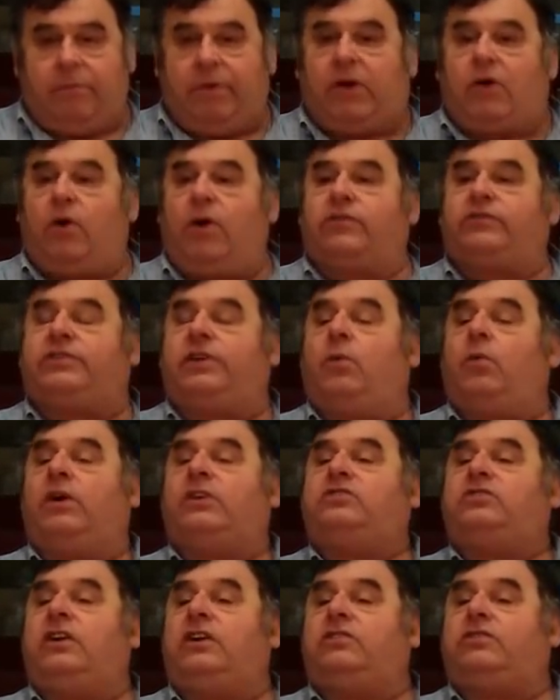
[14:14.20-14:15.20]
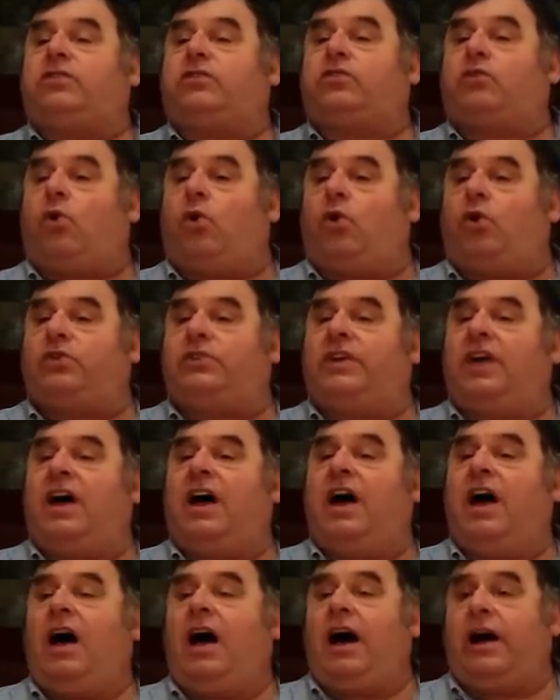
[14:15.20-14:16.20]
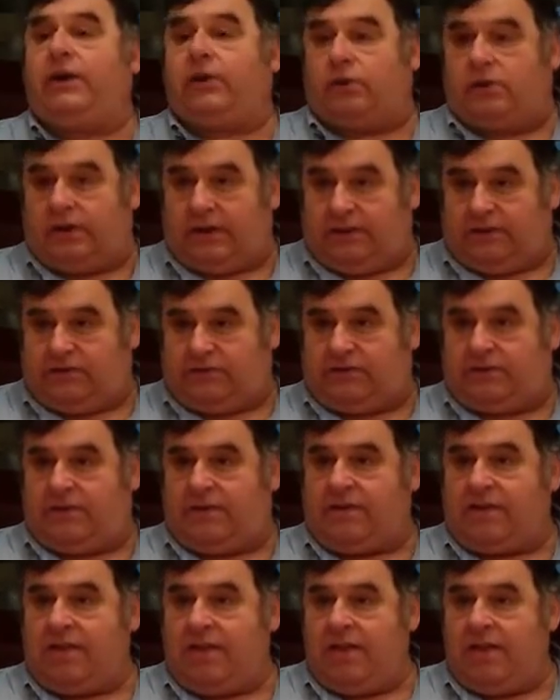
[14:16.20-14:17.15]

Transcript: because they're what Jesus called hirelings.